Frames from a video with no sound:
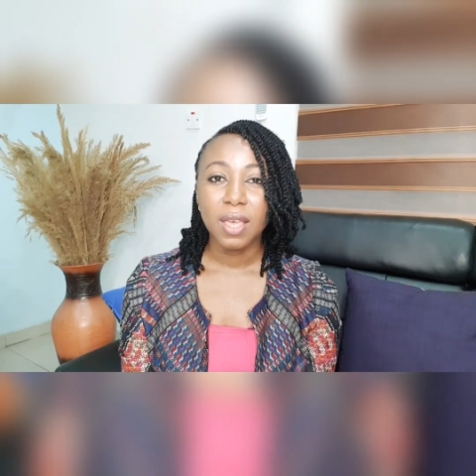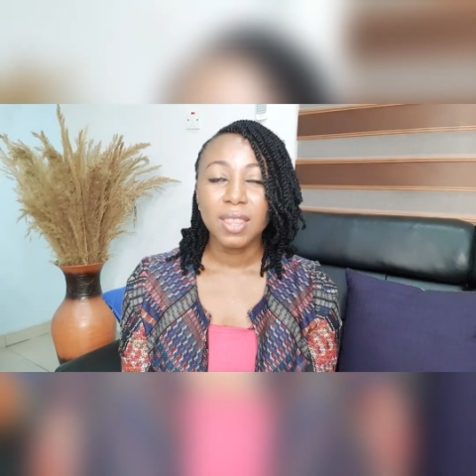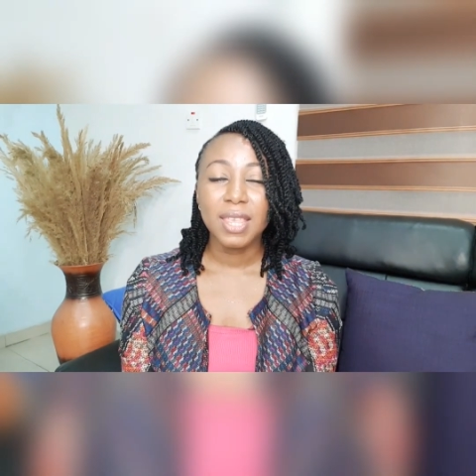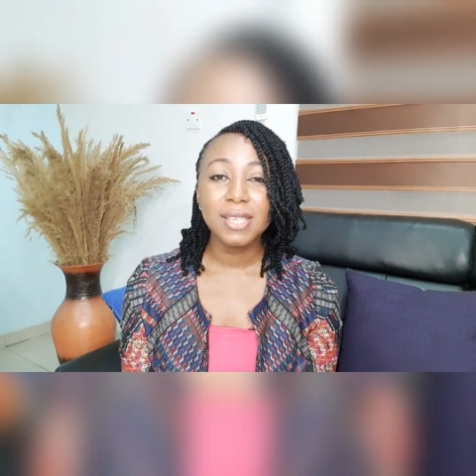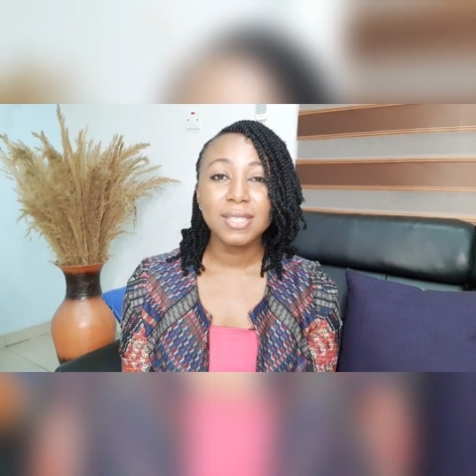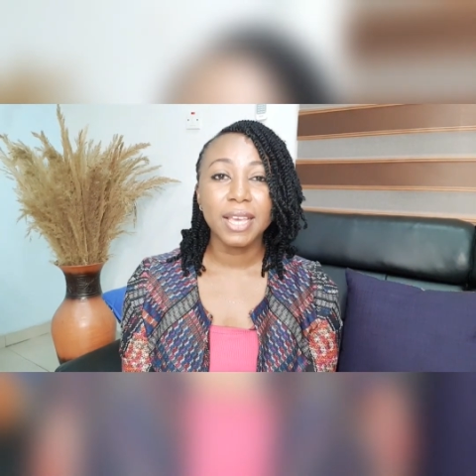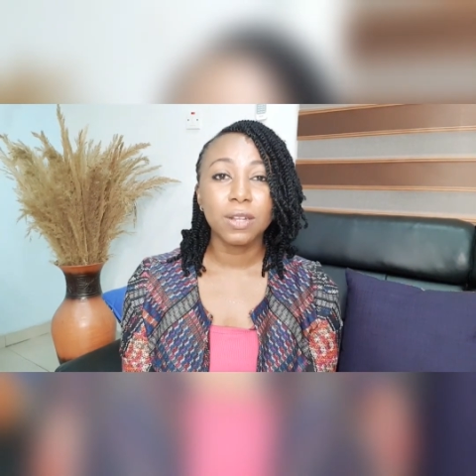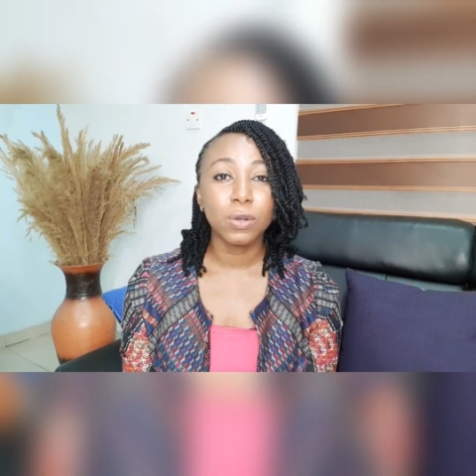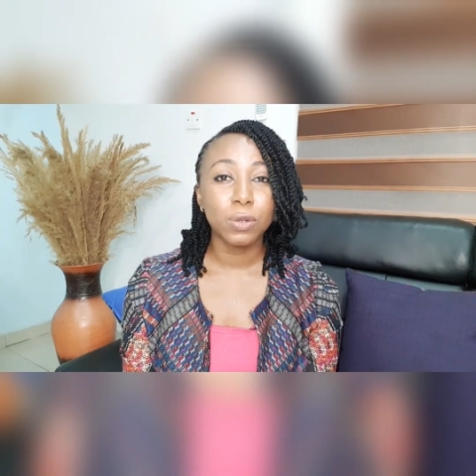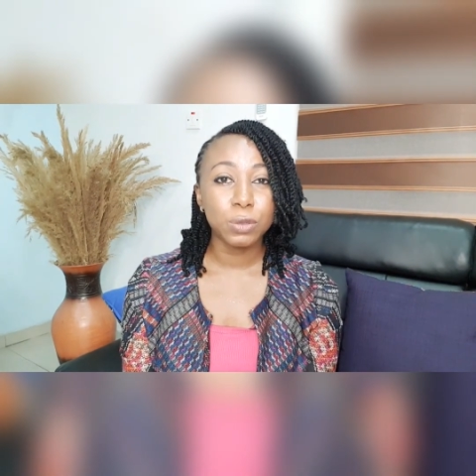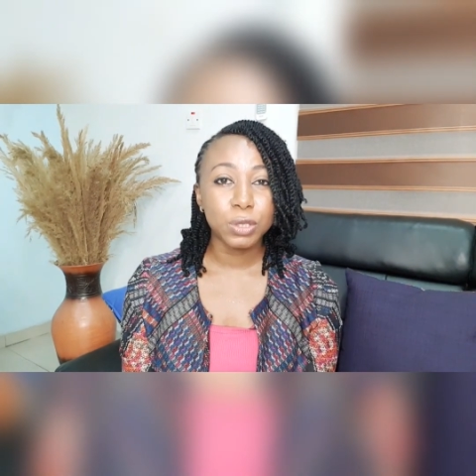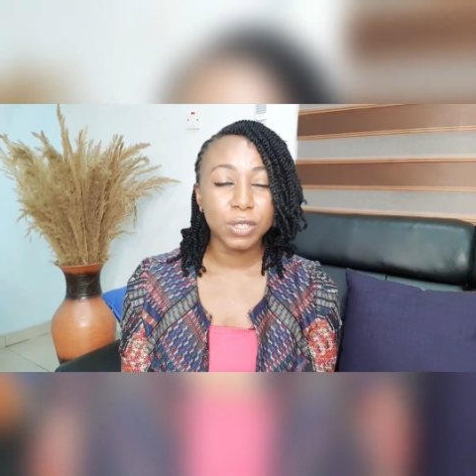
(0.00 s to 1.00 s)
Things like
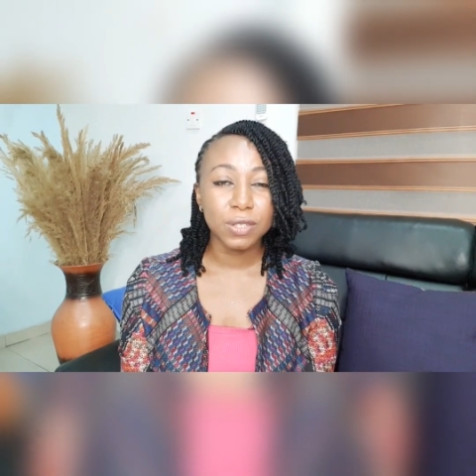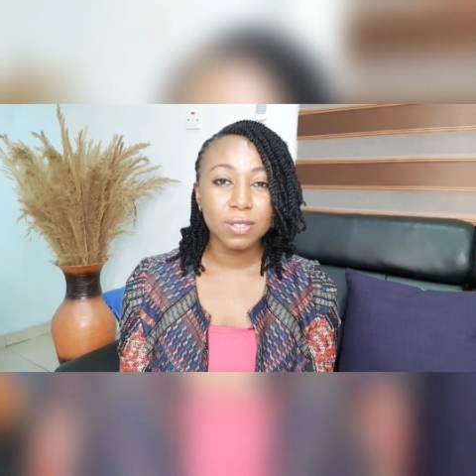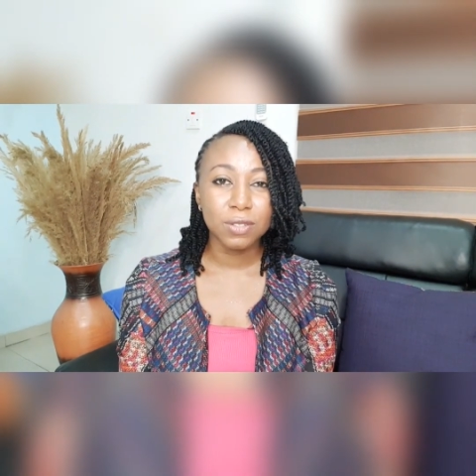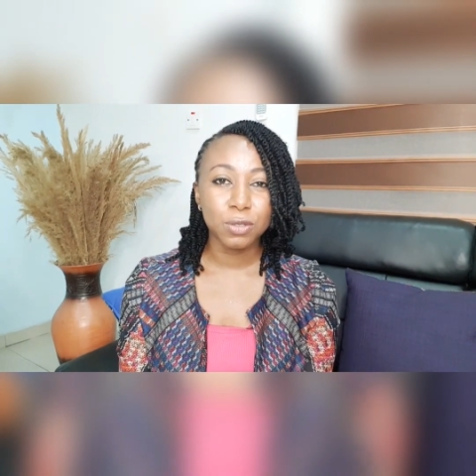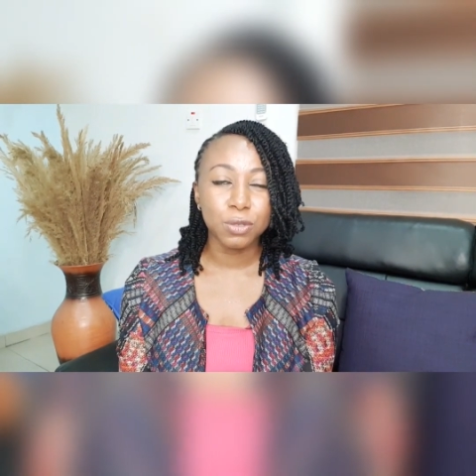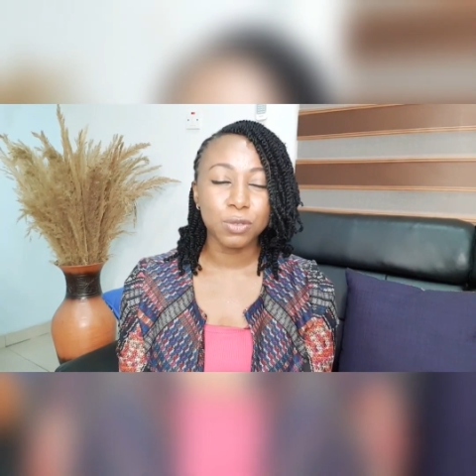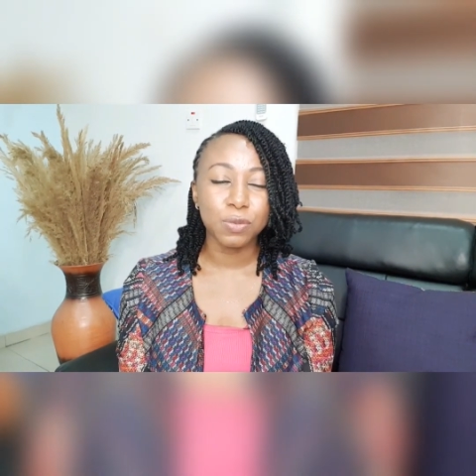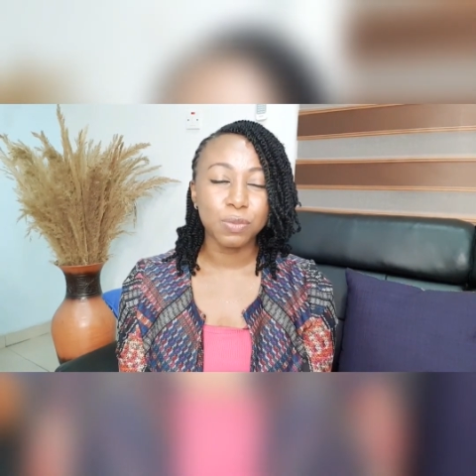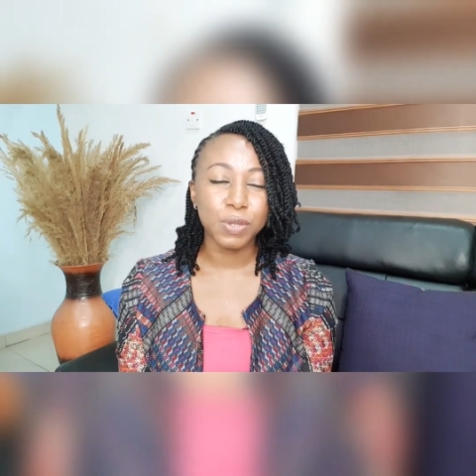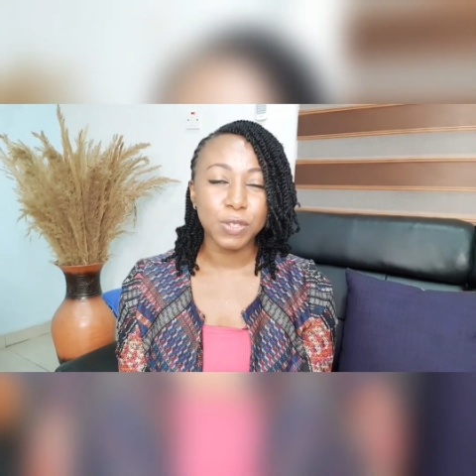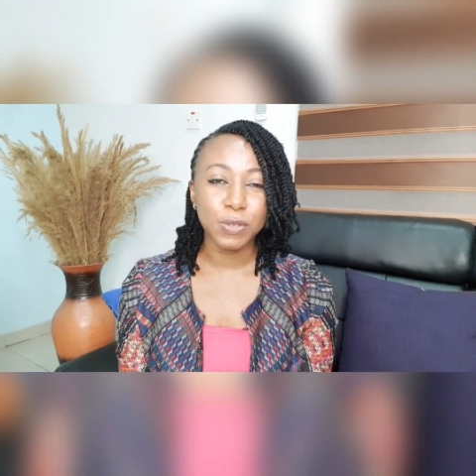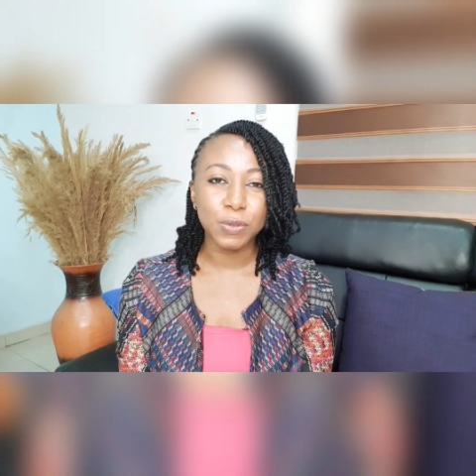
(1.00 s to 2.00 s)
lotions shouldn't
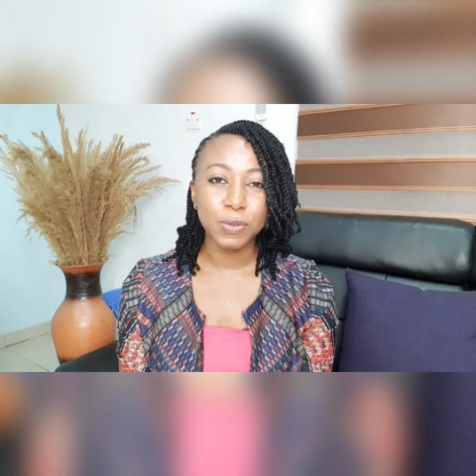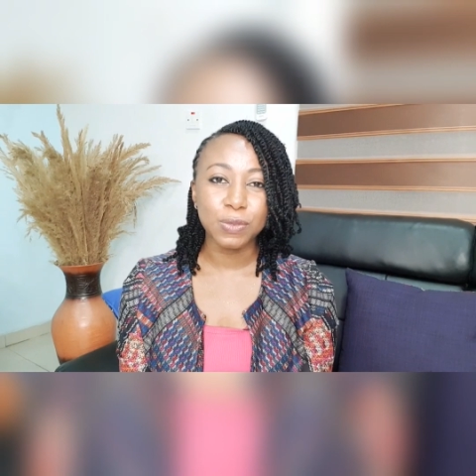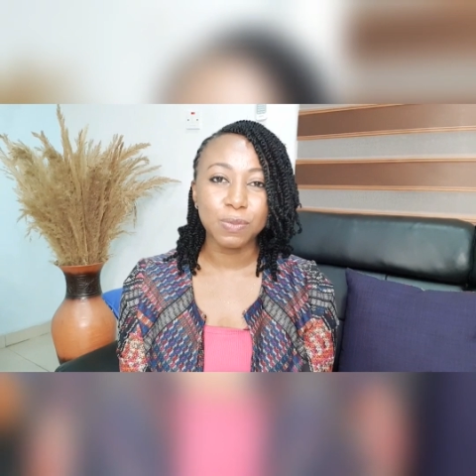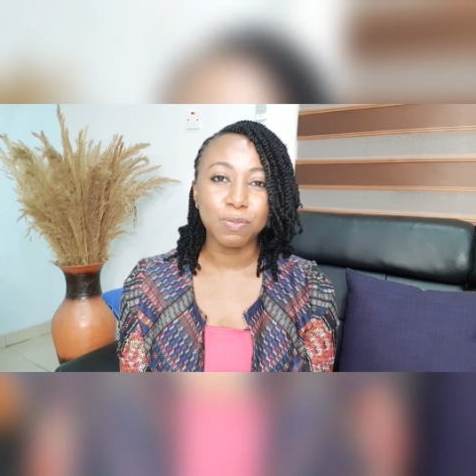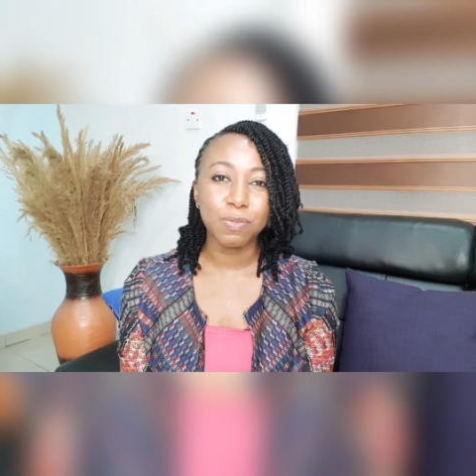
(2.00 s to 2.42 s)
be used.